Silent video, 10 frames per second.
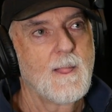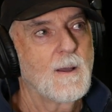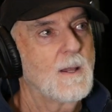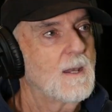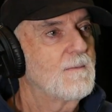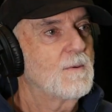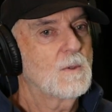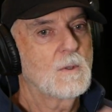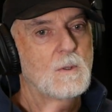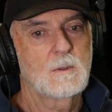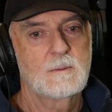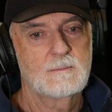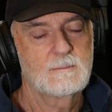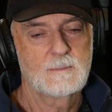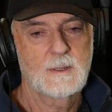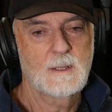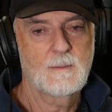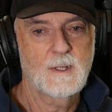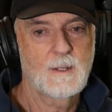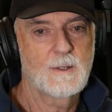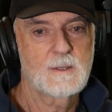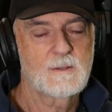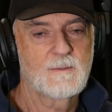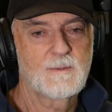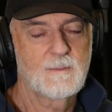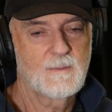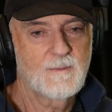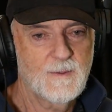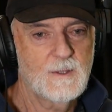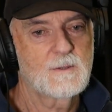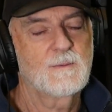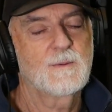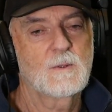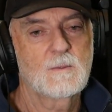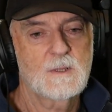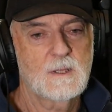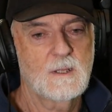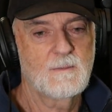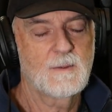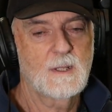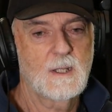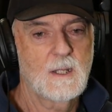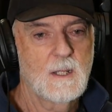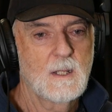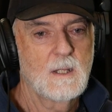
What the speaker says: I love all areas of feature film, TV,